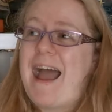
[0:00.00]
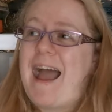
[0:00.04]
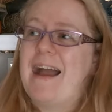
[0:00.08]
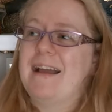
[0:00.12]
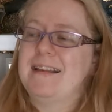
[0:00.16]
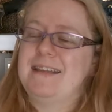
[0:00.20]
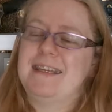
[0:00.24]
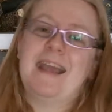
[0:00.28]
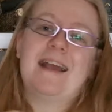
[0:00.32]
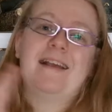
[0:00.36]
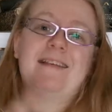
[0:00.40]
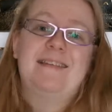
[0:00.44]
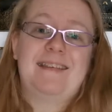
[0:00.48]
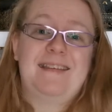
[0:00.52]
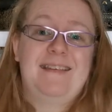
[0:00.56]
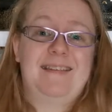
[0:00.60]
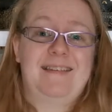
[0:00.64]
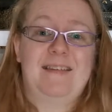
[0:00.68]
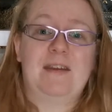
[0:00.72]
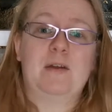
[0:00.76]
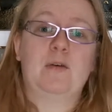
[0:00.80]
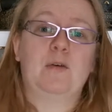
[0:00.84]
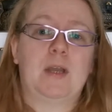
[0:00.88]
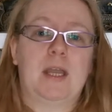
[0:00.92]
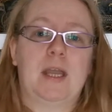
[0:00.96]
And yes, it
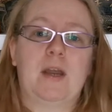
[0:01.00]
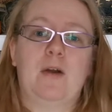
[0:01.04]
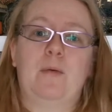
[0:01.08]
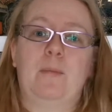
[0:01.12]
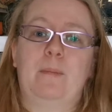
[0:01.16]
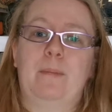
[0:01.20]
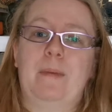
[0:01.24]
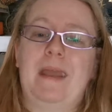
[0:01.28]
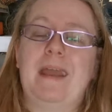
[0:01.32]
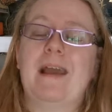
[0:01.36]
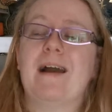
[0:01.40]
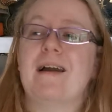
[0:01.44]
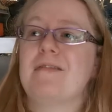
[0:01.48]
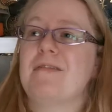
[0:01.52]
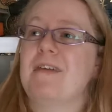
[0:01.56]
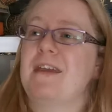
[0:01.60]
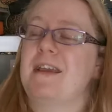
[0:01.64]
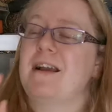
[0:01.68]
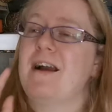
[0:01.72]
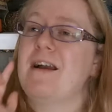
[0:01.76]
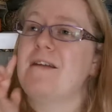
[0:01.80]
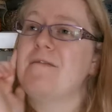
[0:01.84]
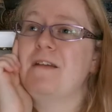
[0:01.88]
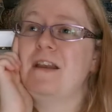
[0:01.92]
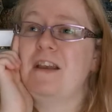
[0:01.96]
still killed me. I
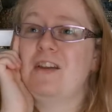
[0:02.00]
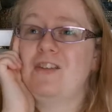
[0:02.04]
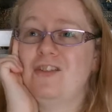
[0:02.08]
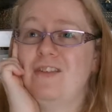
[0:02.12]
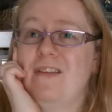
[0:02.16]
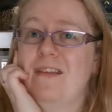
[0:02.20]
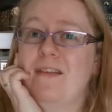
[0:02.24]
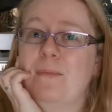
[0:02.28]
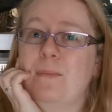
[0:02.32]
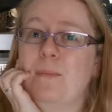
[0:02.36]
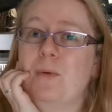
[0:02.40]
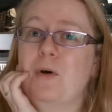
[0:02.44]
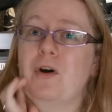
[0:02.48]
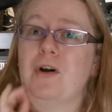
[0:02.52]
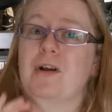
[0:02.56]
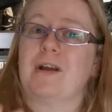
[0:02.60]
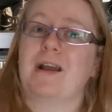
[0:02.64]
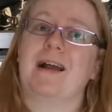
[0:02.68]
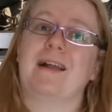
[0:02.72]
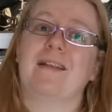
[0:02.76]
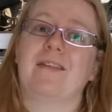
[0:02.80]
think I finished this book